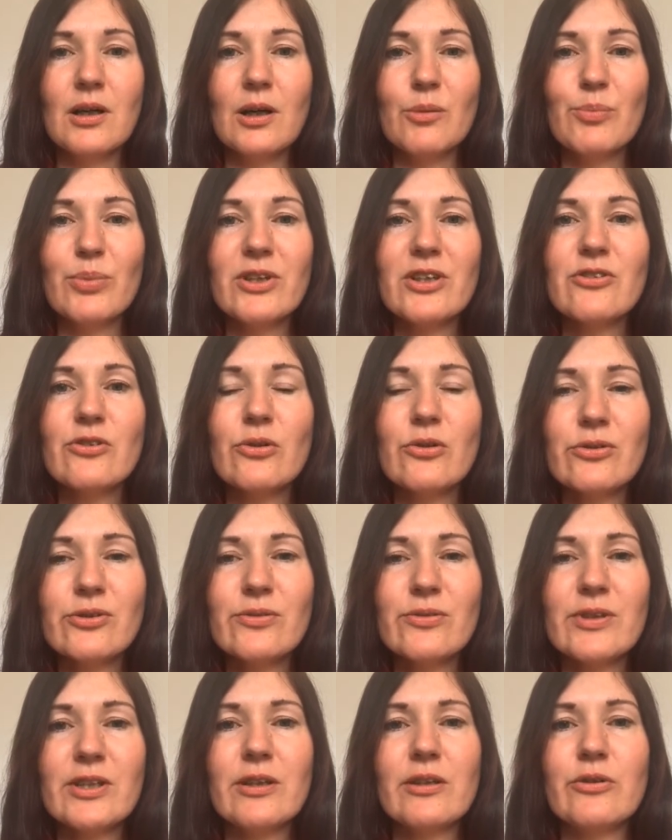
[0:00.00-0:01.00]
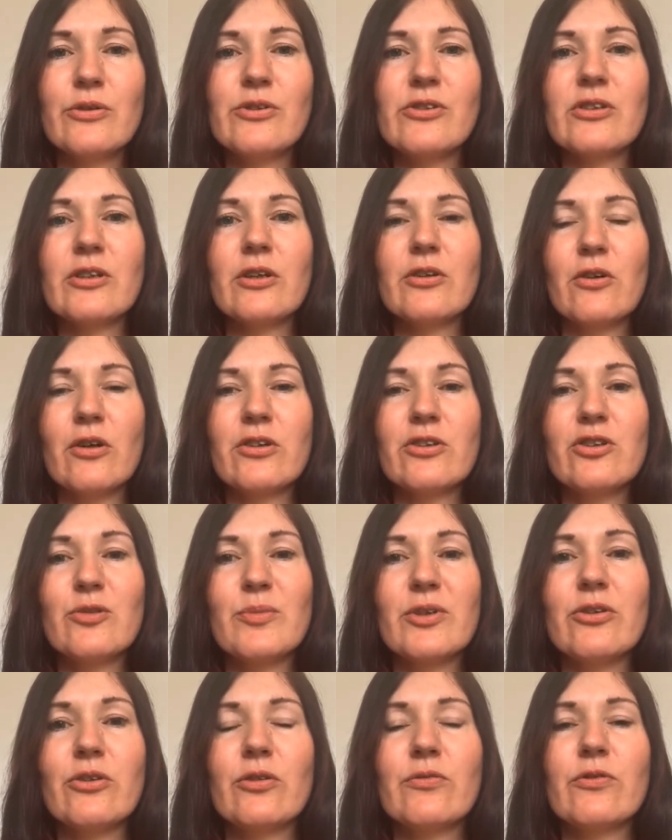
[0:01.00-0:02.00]
But this also includes an
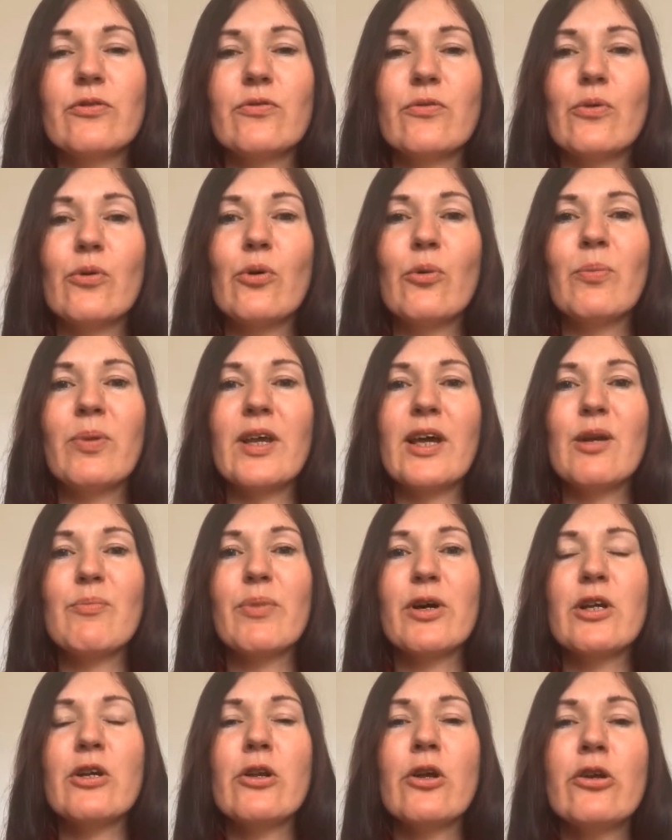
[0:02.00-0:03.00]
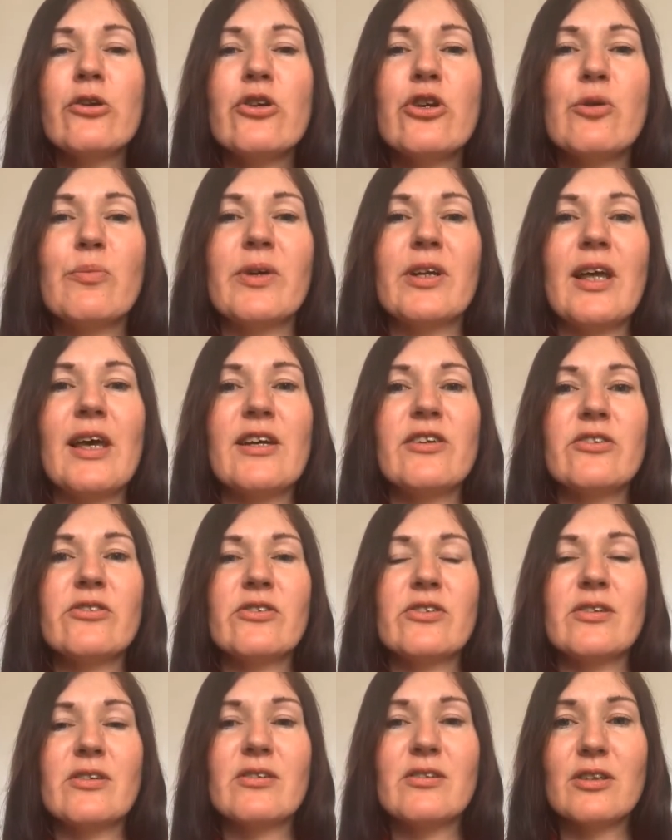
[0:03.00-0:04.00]
acknowledgement of the role played by non-human
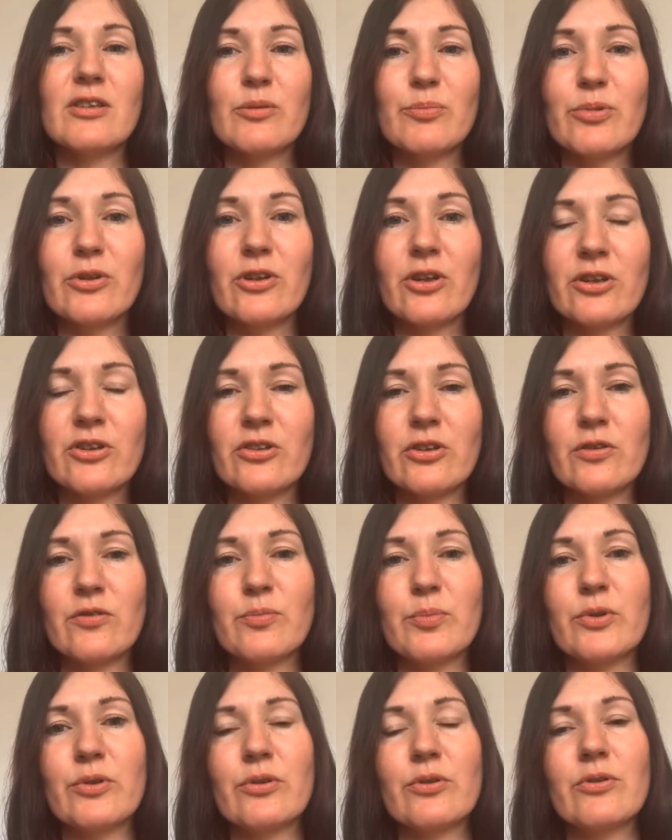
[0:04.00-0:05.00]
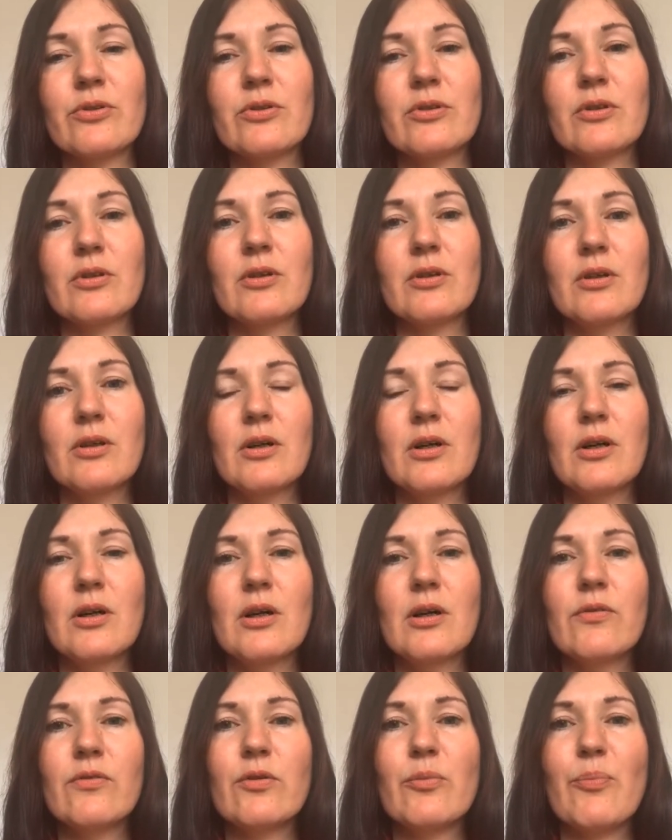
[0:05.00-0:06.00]
agencies in the production of books,
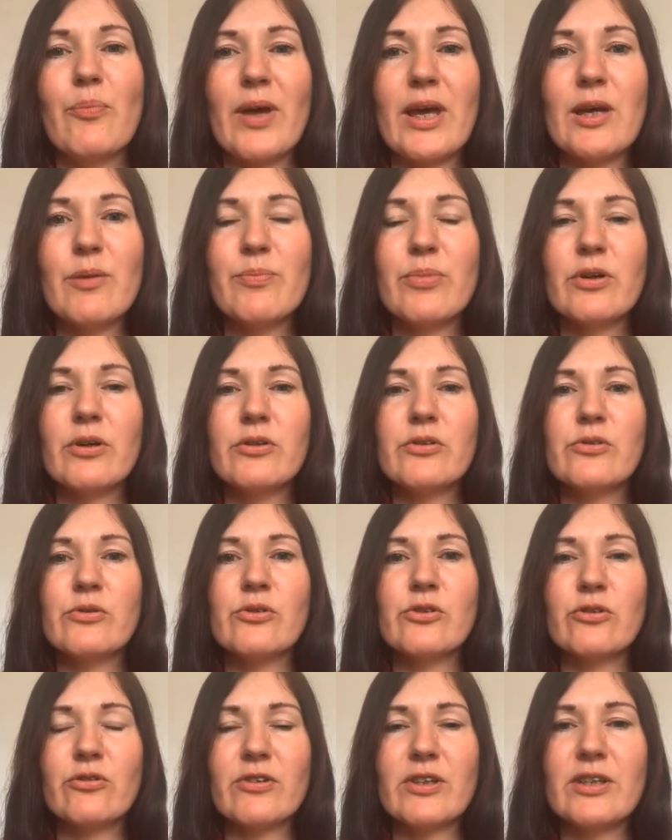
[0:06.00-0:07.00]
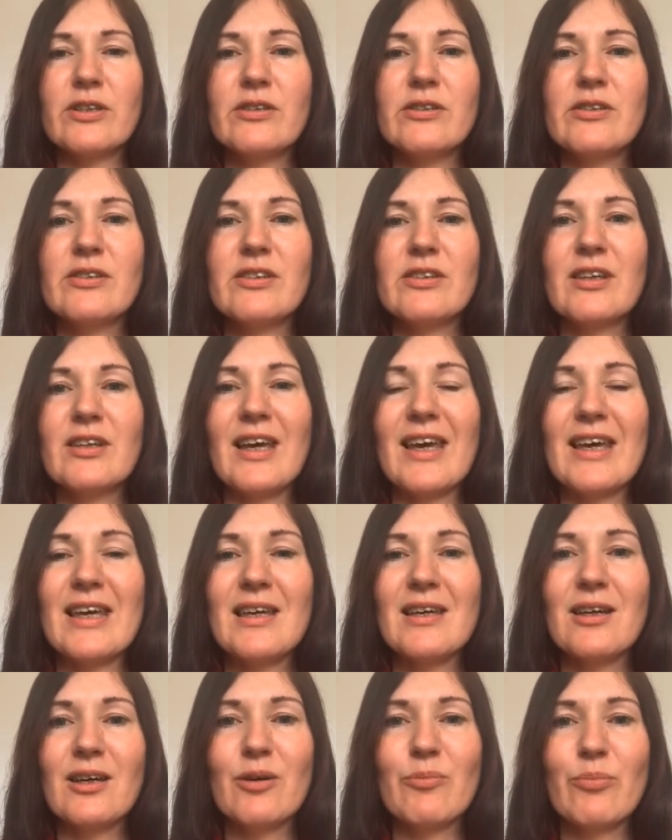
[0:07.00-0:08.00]
from paper to screens,
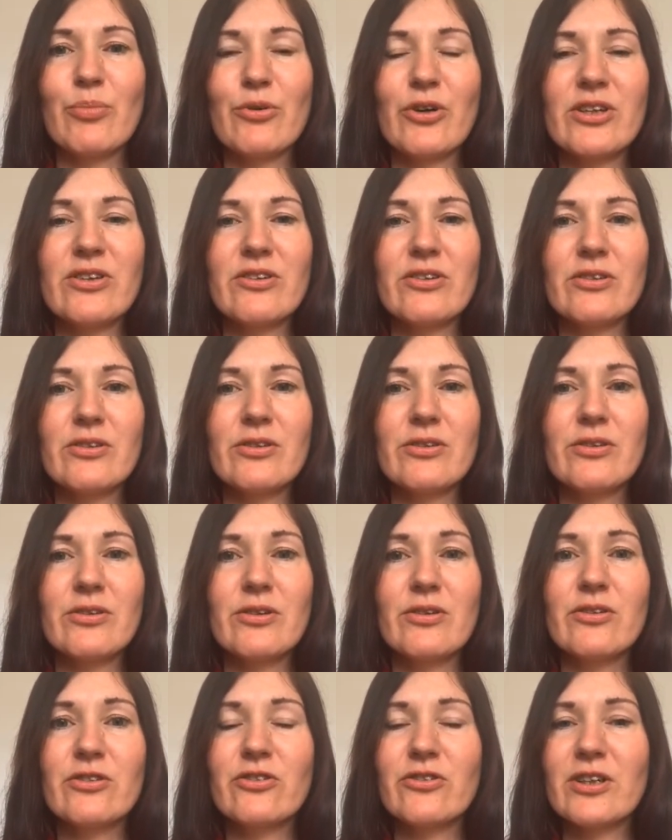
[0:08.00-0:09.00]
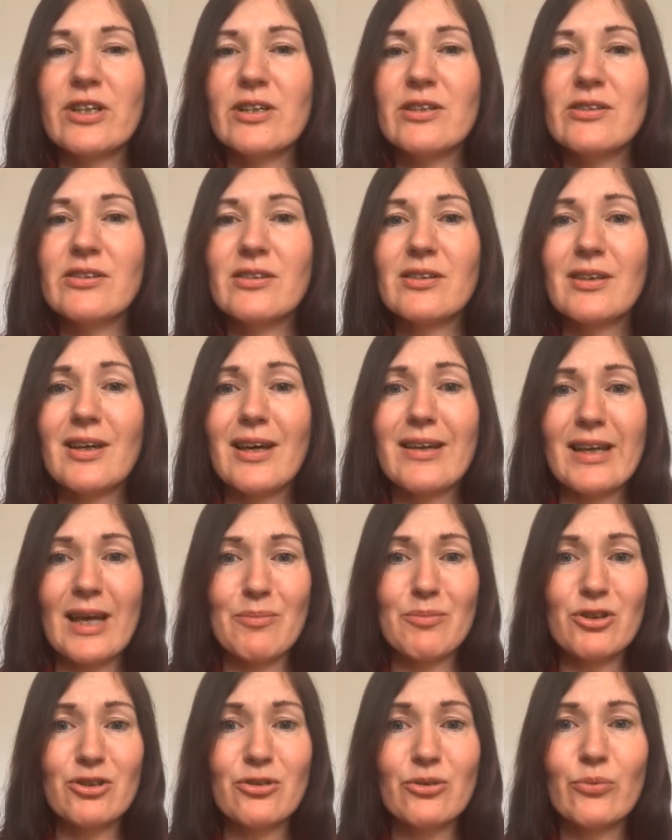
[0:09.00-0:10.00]
ink, printers, trees, and
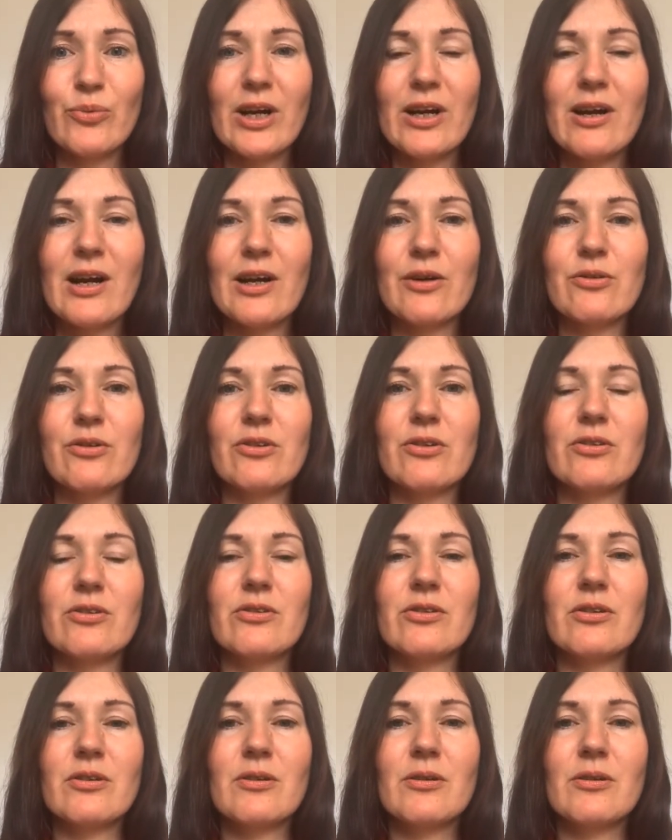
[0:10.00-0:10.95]
Amazon warehouses,